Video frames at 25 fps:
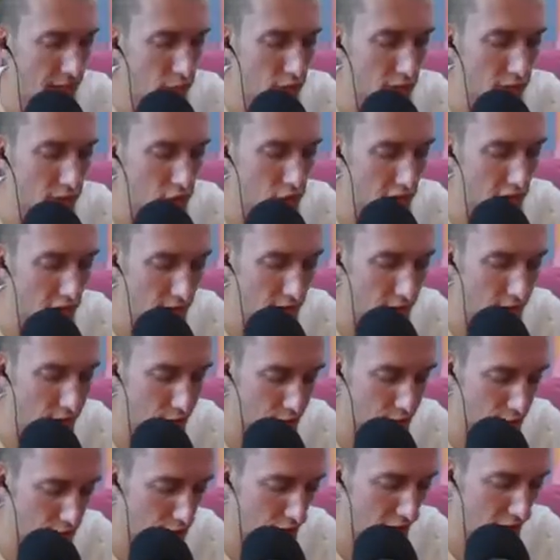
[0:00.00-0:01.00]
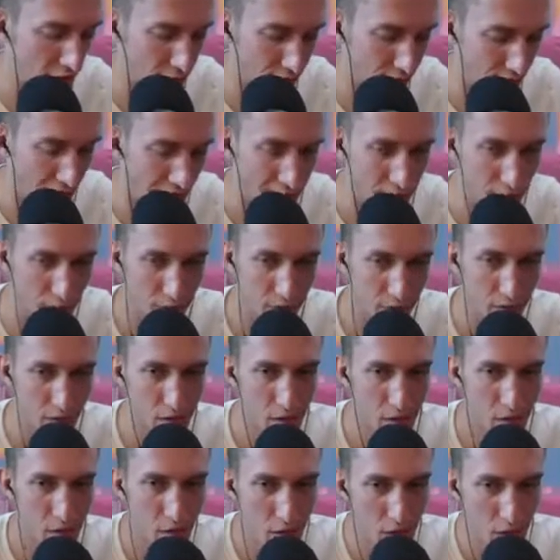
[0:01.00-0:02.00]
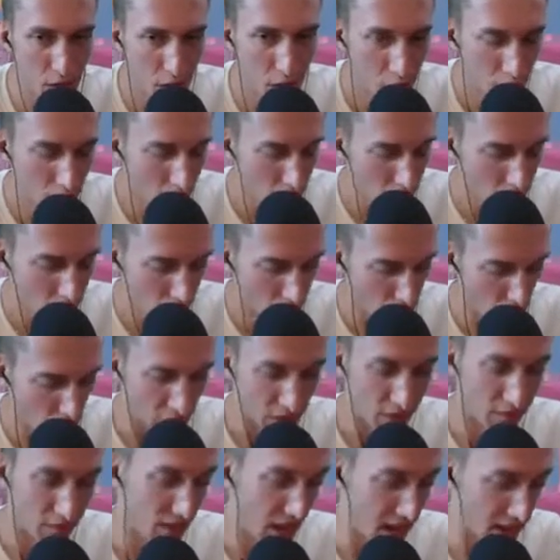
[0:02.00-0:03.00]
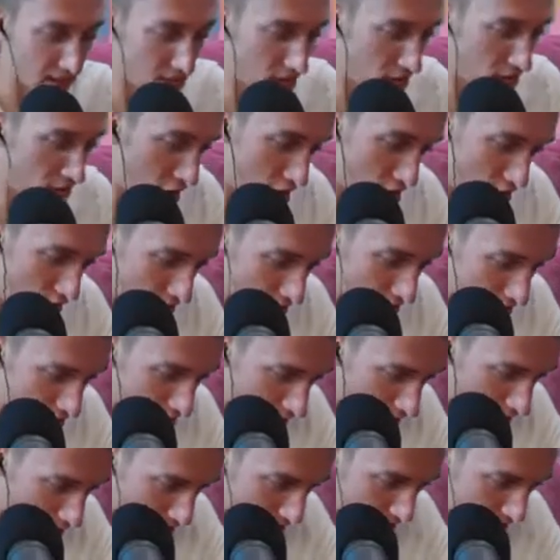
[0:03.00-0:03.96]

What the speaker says: you said, shades of X, shades of Denzel Curry, a little